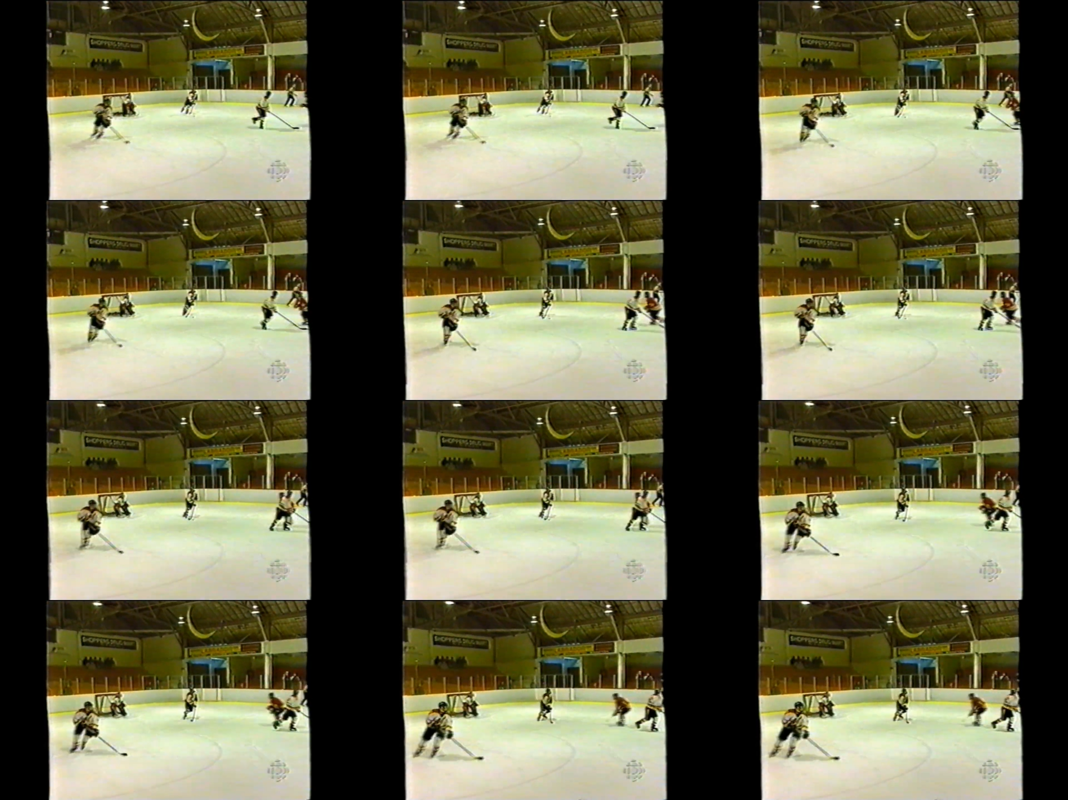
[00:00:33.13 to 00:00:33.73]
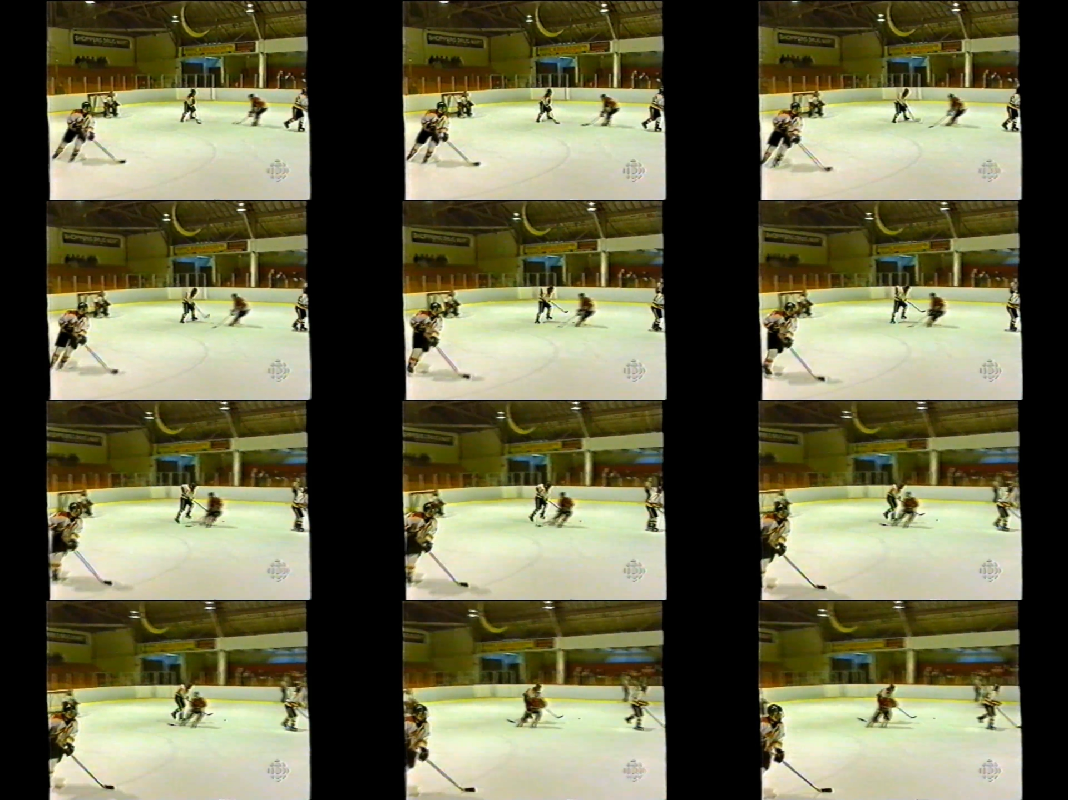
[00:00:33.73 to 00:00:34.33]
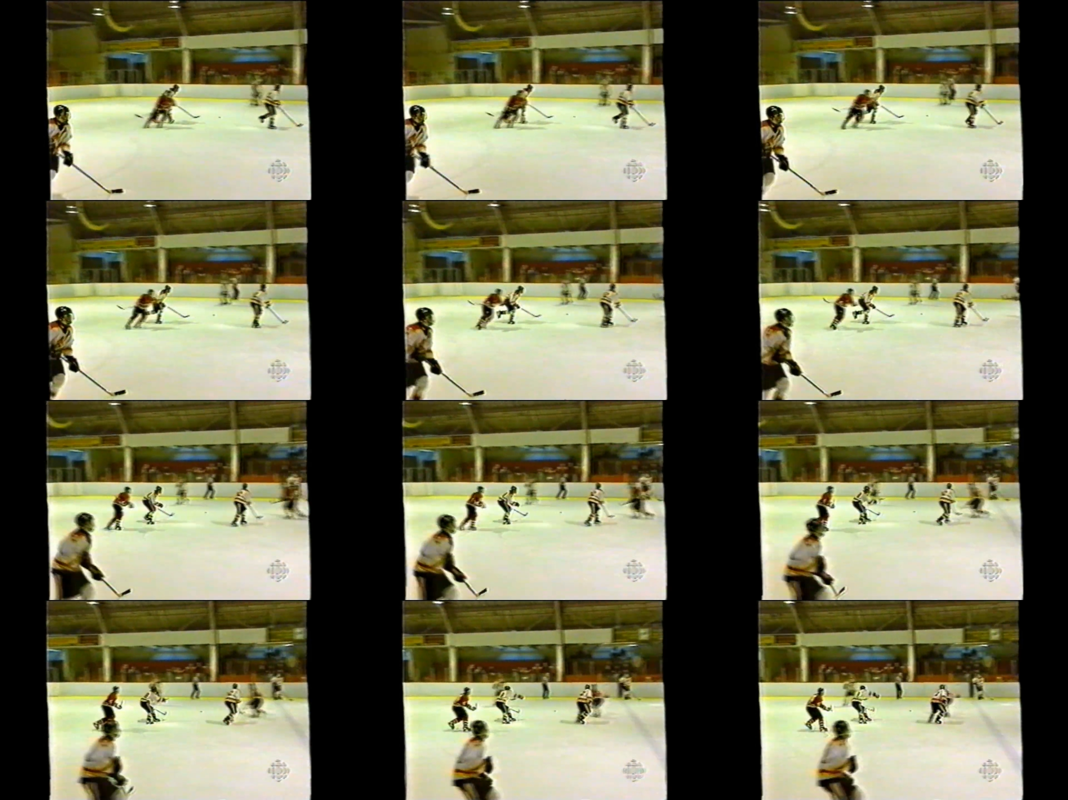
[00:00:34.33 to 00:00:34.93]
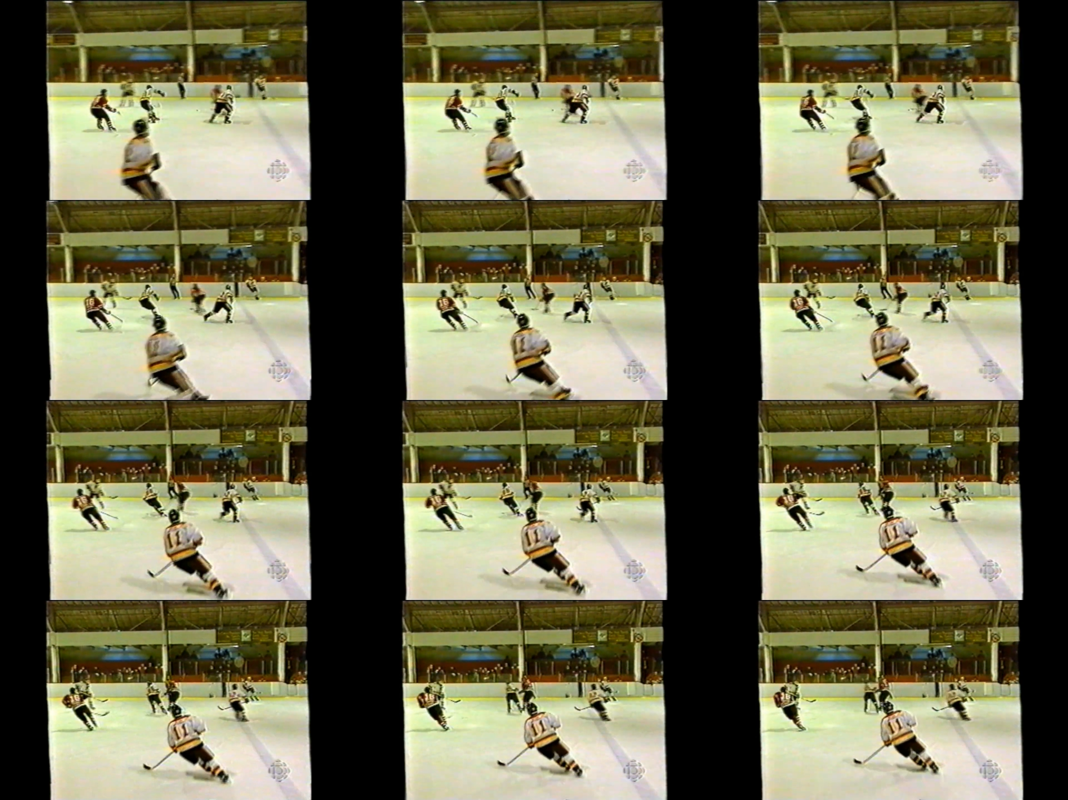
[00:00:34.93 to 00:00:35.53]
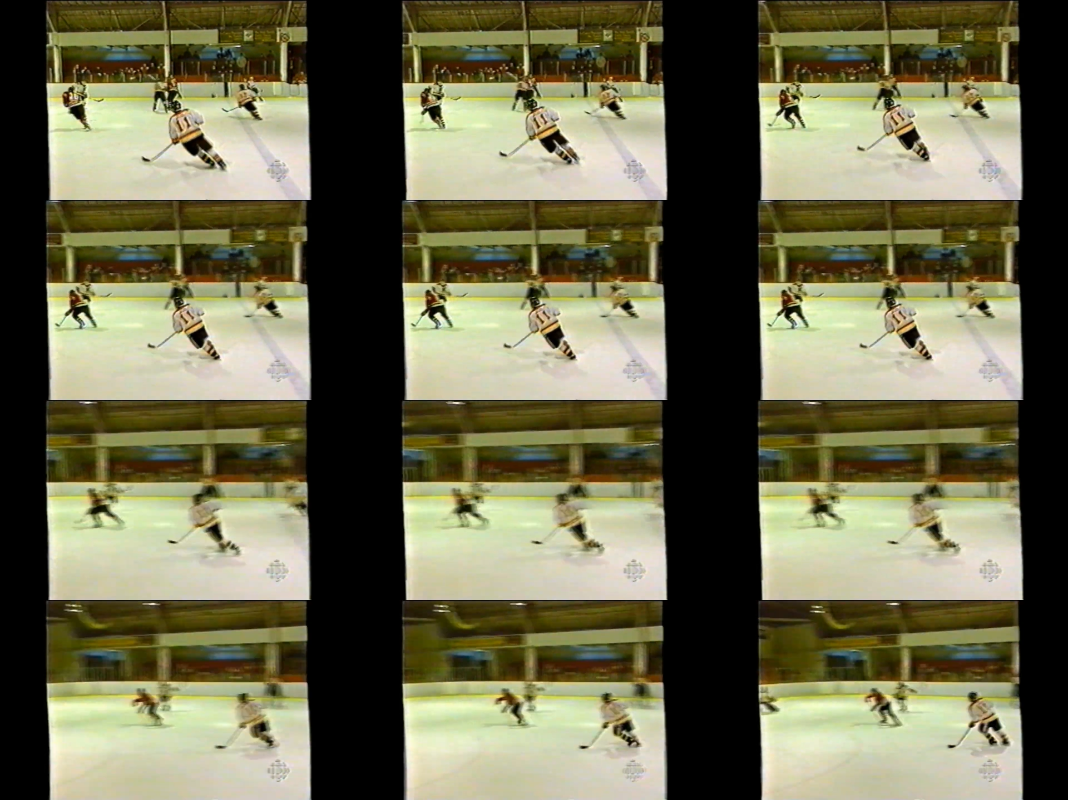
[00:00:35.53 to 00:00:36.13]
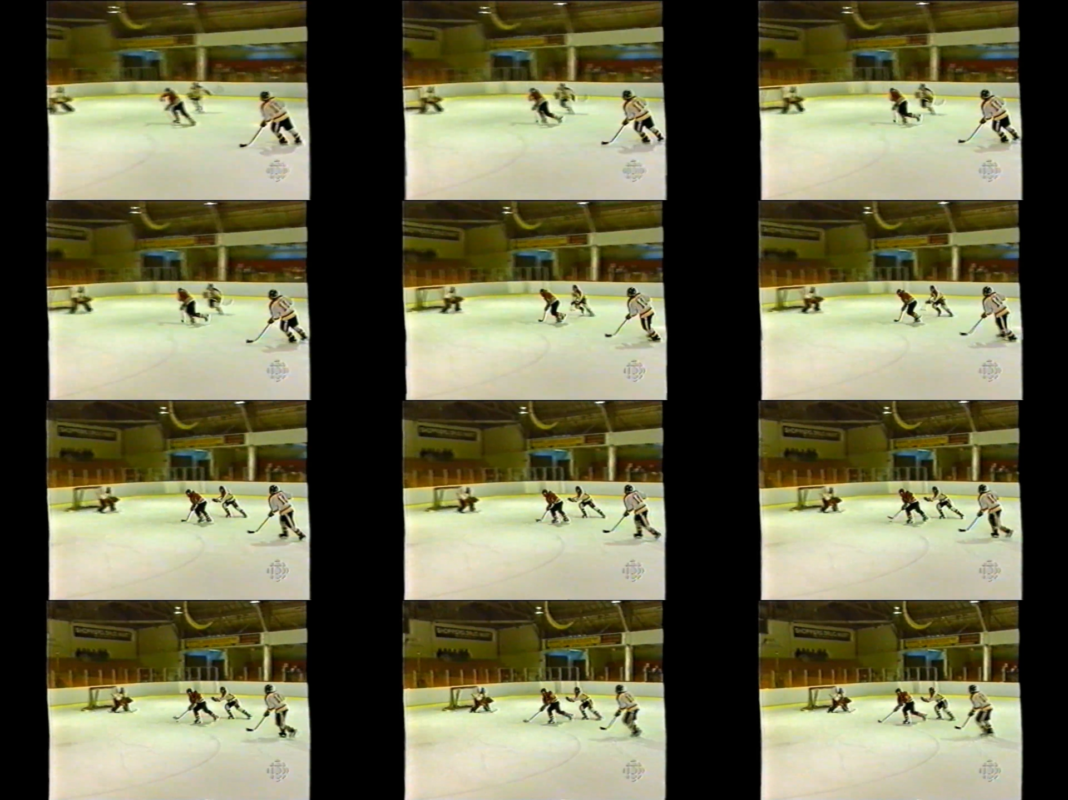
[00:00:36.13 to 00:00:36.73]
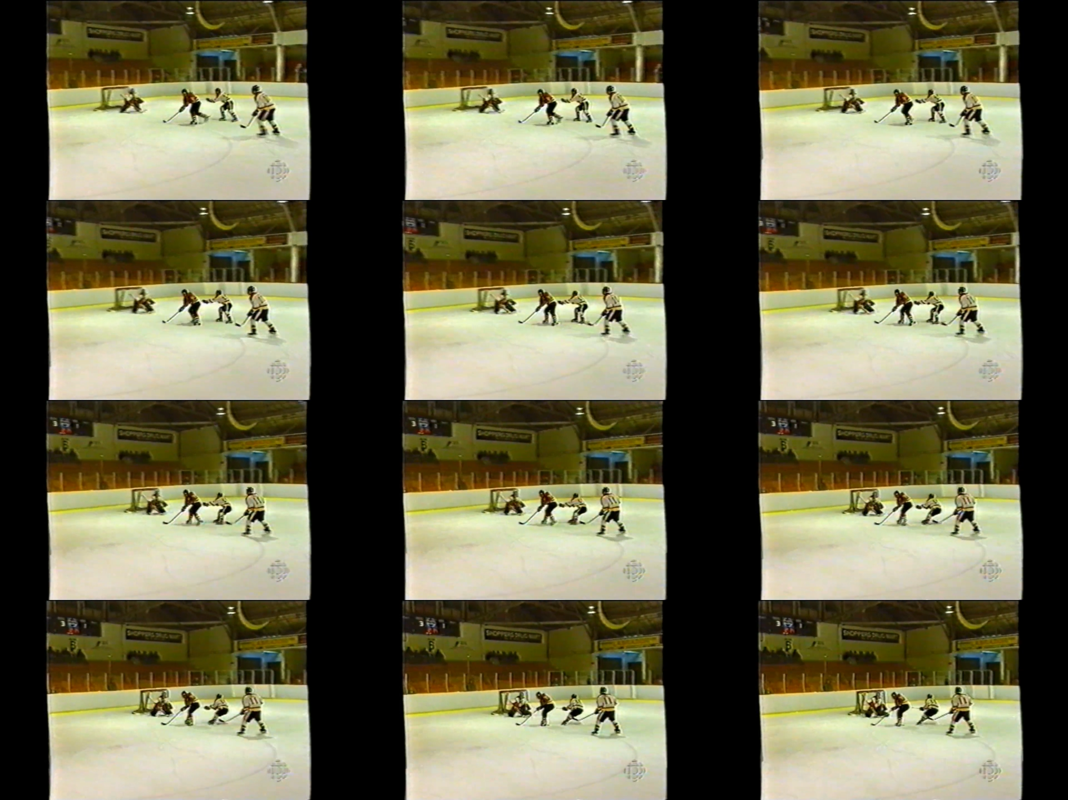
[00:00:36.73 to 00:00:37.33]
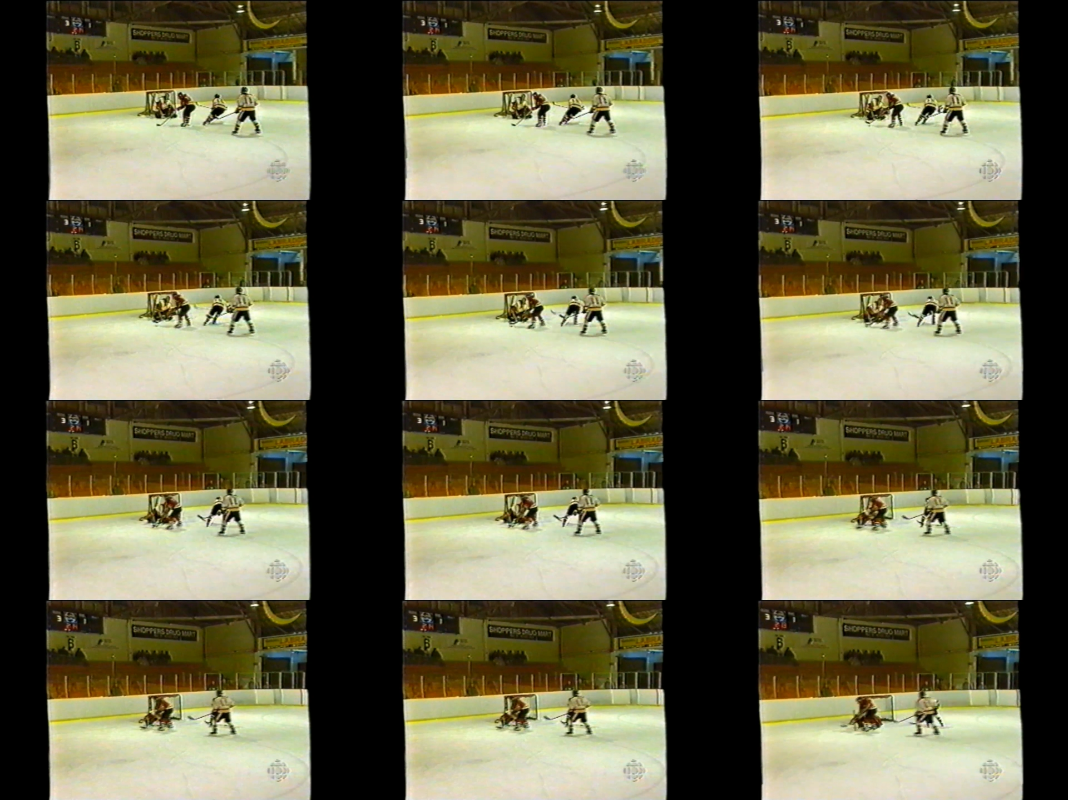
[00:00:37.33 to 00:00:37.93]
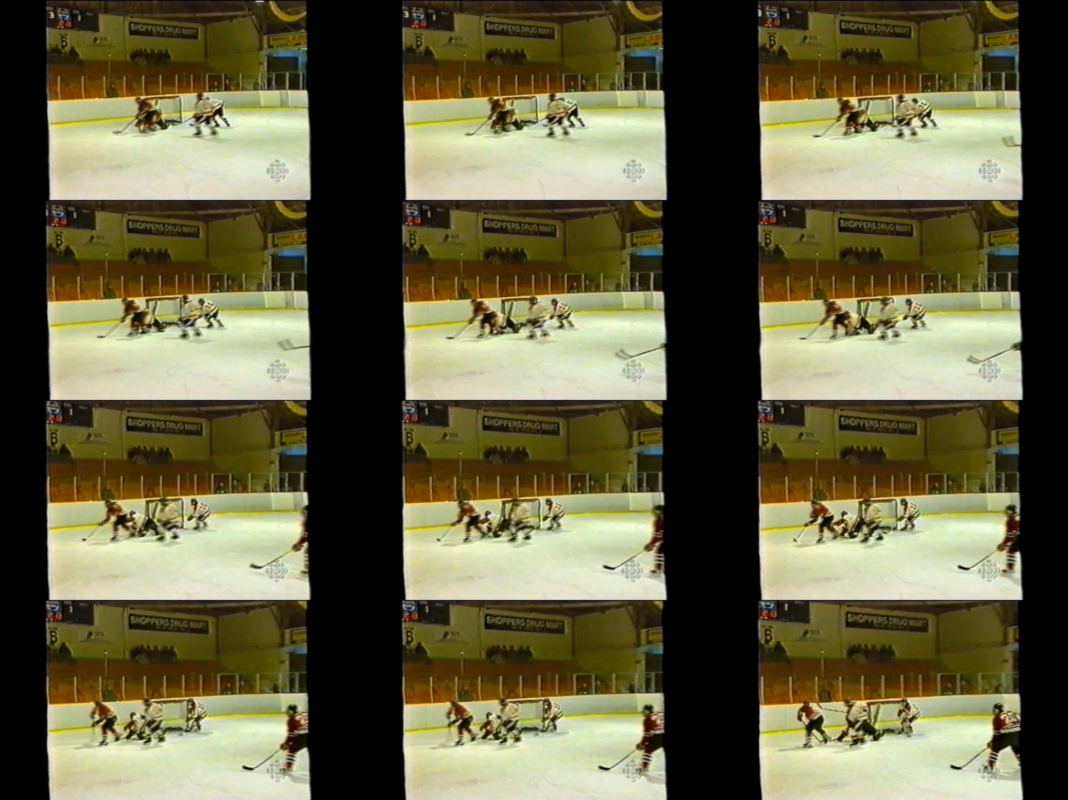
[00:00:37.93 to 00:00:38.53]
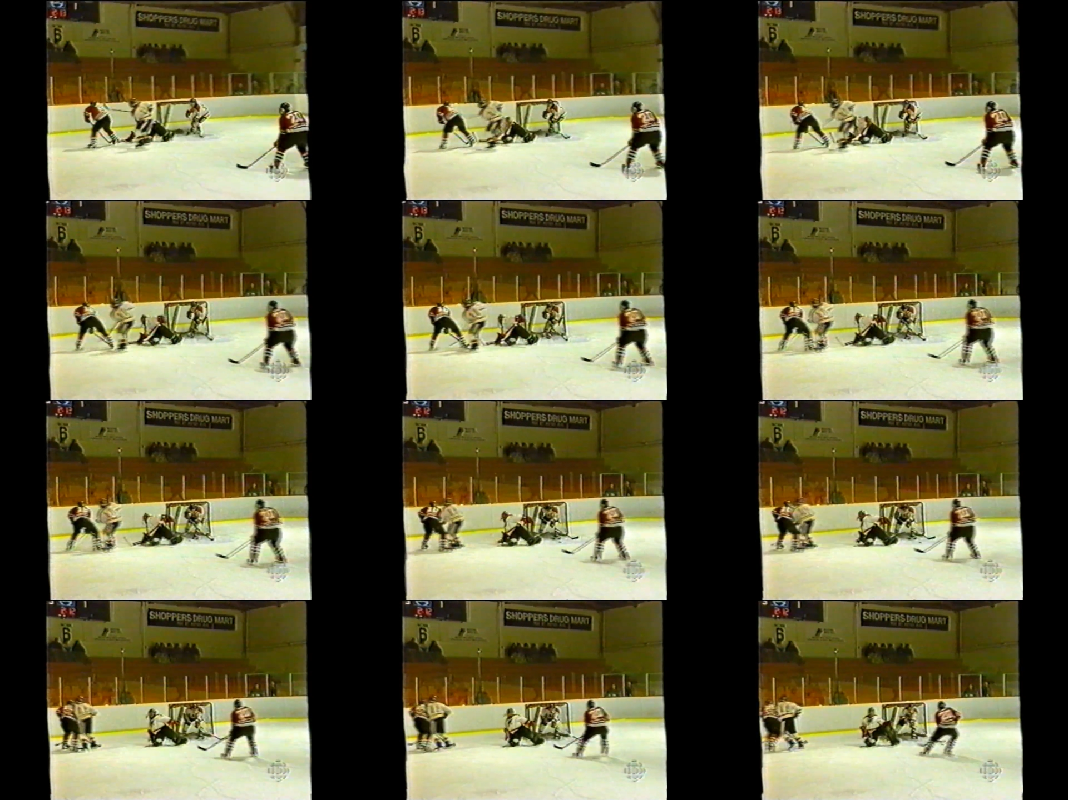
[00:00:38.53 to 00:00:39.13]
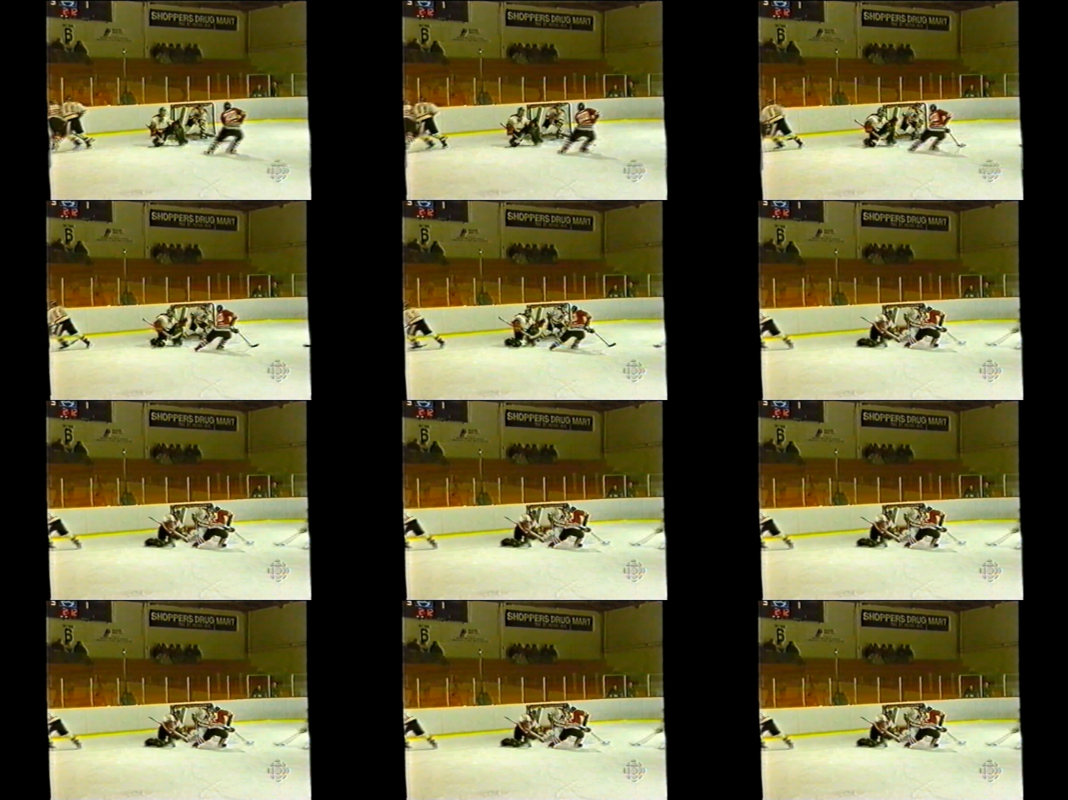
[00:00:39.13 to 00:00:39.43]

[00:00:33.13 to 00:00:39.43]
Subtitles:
Nobody's mouth can be seen.